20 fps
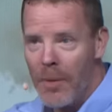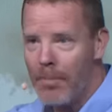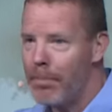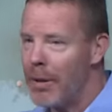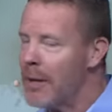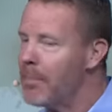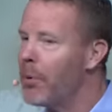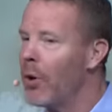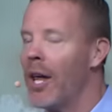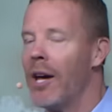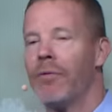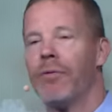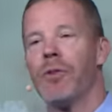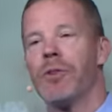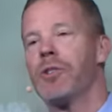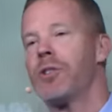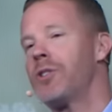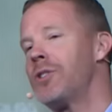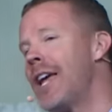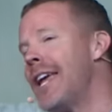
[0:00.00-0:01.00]
People have
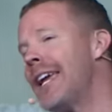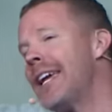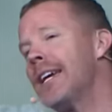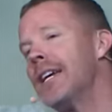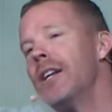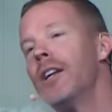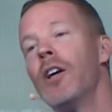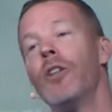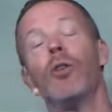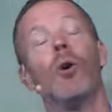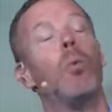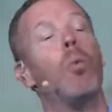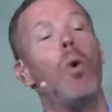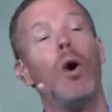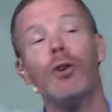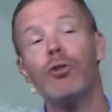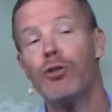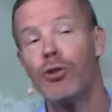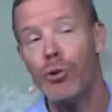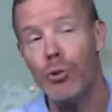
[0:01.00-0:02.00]
forsaken the
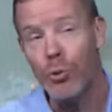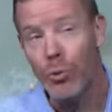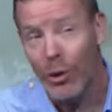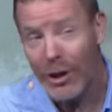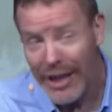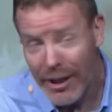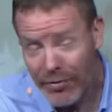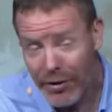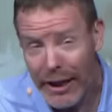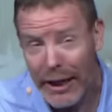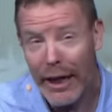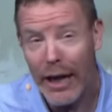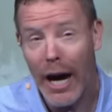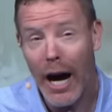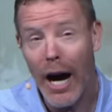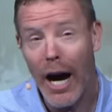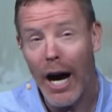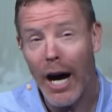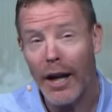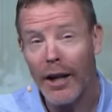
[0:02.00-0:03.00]
one true living
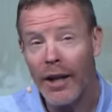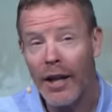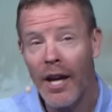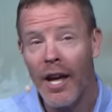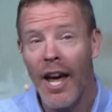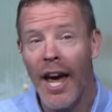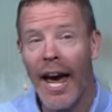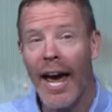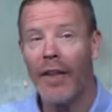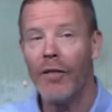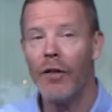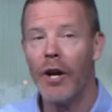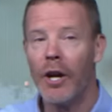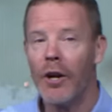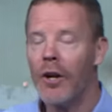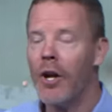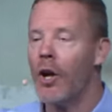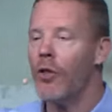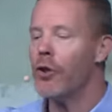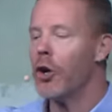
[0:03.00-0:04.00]
God, and
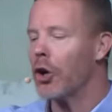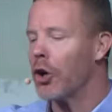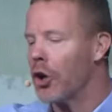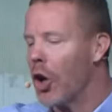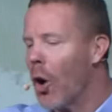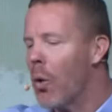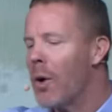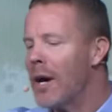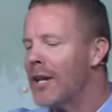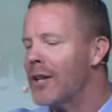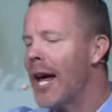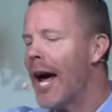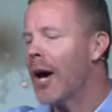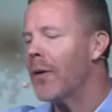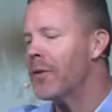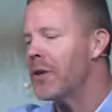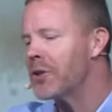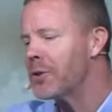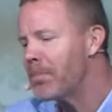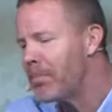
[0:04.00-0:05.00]
they're, they're going
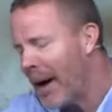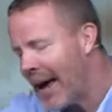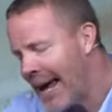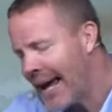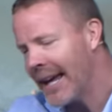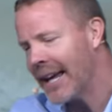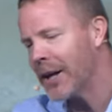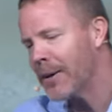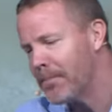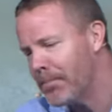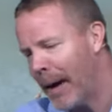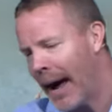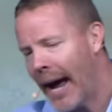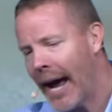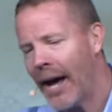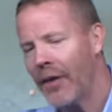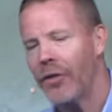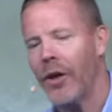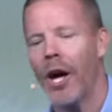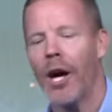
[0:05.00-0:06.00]
down this pagan
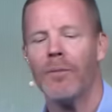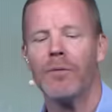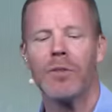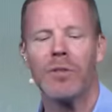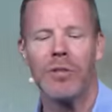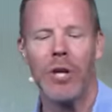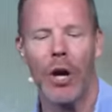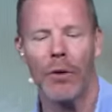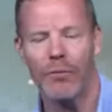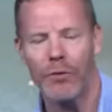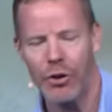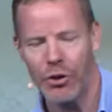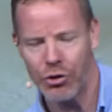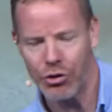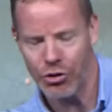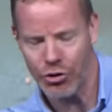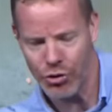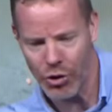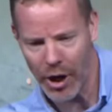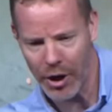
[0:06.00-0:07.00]
path of self
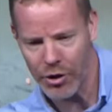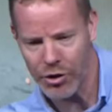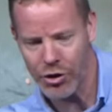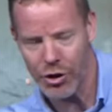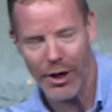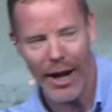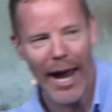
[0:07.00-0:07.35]
destruction.